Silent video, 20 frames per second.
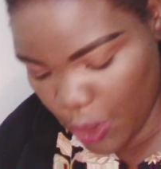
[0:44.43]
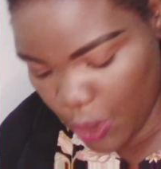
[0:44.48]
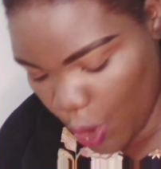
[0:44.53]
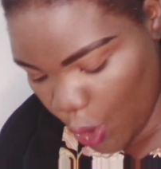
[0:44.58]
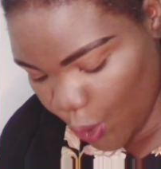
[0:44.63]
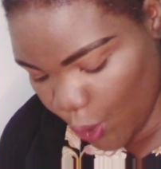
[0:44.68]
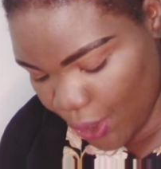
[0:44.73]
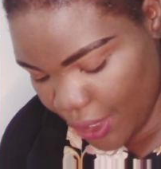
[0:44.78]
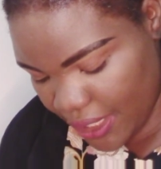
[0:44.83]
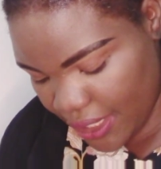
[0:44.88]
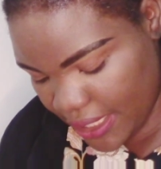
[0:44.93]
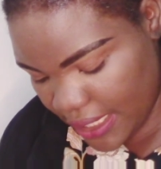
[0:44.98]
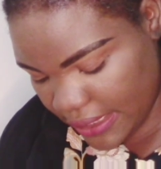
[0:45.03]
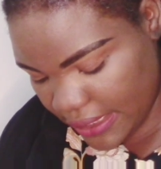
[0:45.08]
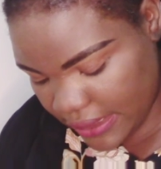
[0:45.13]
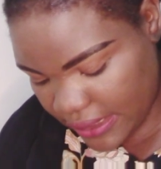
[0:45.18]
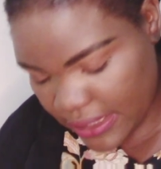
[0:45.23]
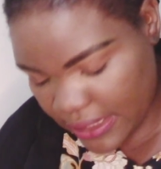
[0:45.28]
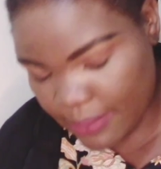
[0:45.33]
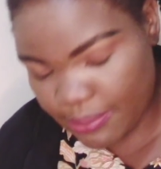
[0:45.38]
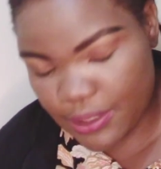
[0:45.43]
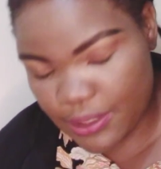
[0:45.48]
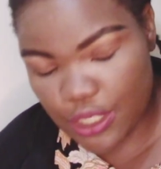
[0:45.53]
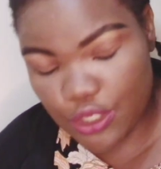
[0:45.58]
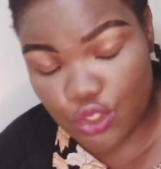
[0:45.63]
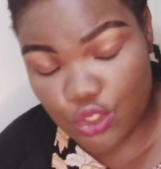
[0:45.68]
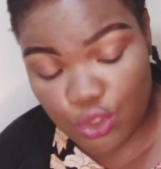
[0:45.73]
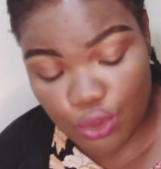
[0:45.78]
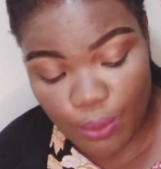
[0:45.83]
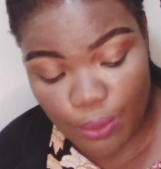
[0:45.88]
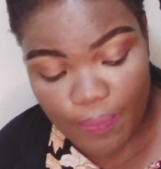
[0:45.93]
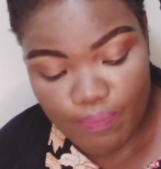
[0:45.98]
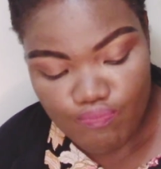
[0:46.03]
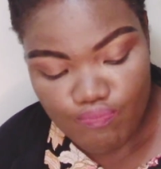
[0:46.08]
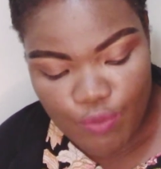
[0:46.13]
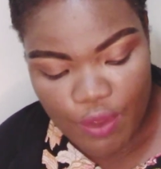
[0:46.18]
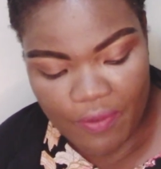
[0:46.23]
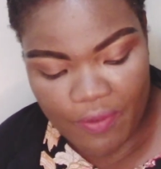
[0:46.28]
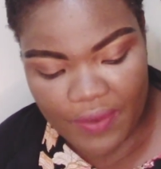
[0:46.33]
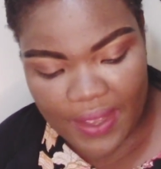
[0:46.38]
Corinthians chapter 2,
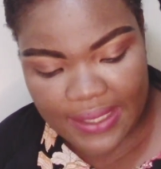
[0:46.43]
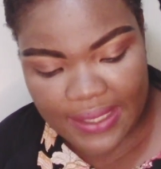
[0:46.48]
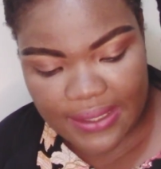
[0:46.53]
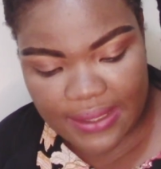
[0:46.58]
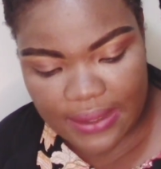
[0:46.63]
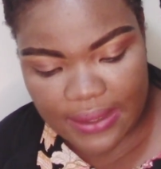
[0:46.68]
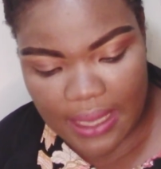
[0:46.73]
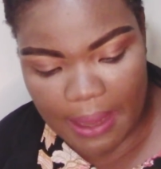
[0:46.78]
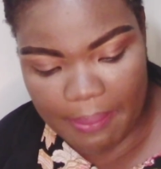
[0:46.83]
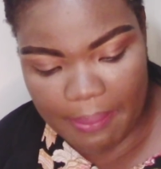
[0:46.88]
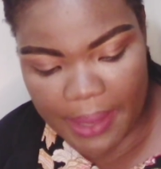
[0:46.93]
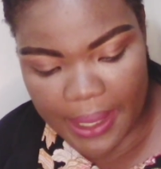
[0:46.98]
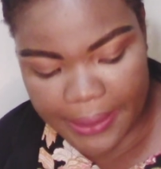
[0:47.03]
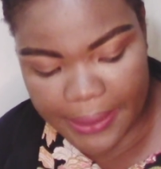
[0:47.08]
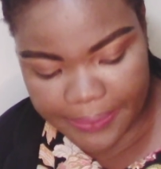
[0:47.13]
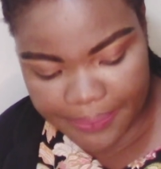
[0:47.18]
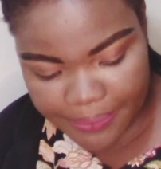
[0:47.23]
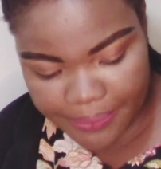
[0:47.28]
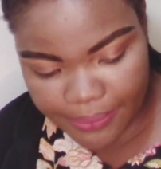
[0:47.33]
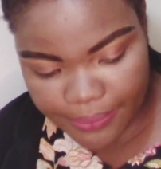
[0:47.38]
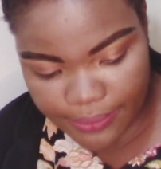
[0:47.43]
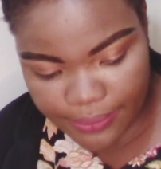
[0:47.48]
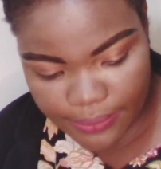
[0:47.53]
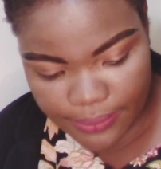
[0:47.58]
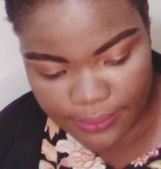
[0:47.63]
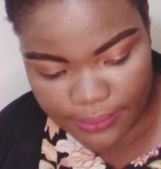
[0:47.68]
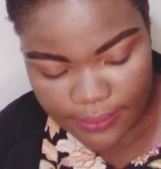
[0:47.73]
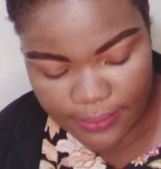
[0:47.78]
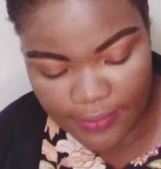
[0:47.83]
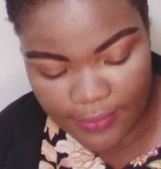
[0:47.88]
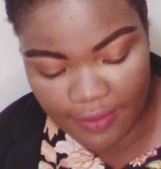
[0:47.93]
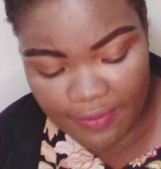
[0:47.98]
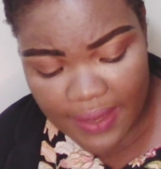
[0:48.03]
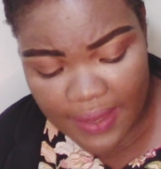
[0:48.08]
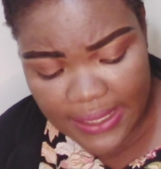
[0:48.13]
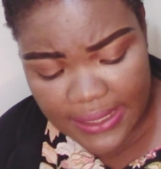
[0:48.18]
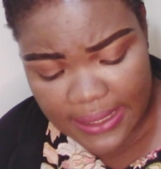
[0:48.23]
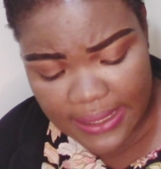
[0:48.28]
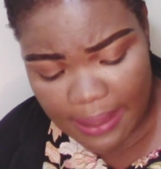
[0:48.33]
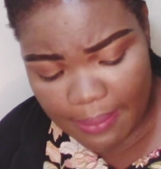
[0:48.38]
verse number
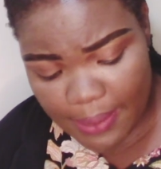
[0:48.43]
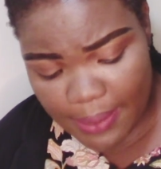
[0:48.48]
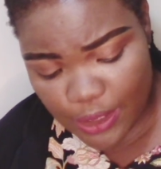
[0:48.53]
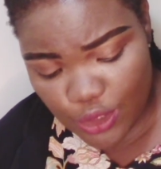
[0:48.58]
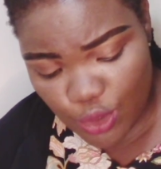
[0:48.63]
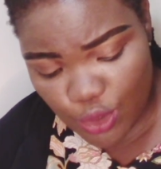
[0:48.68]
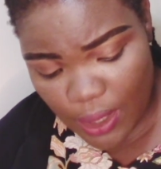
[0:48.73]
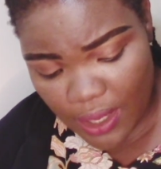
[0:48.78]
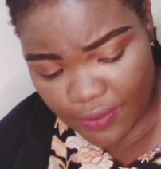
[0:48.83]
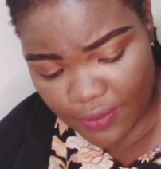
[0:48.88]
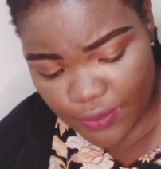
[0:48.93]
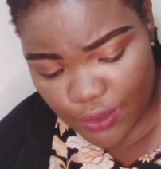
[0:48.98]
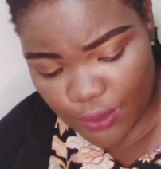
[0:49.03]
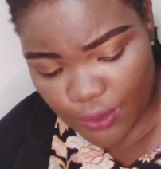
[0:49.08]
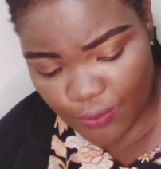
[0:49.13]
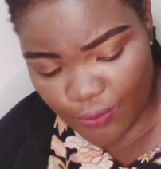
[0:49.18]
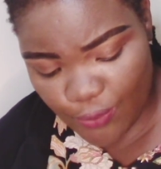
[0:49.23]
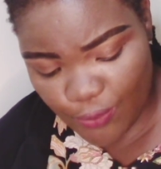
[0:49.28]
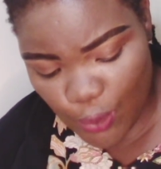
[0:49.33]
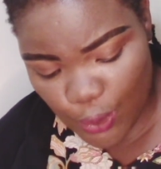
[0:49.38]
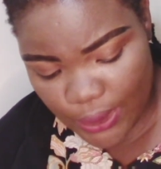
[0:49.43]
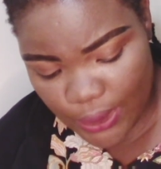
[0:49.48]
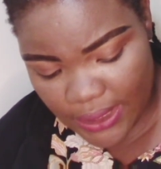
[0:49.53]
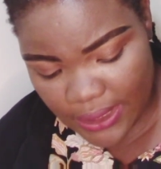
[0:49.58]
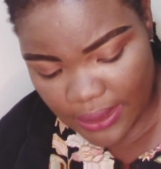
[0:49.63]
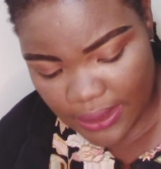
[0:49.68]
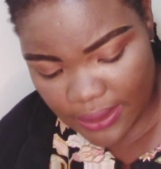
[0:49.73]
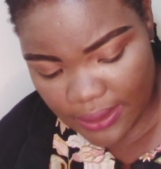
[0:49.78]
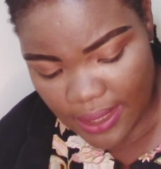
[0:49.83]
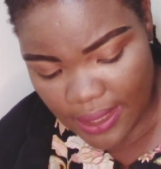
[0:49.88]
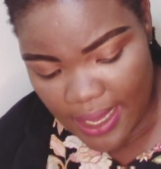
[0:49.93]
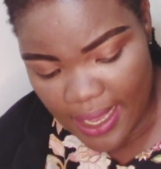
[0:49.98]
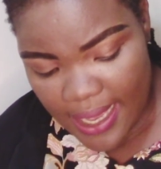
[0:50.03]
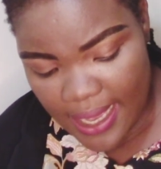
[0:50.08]
12 to 14.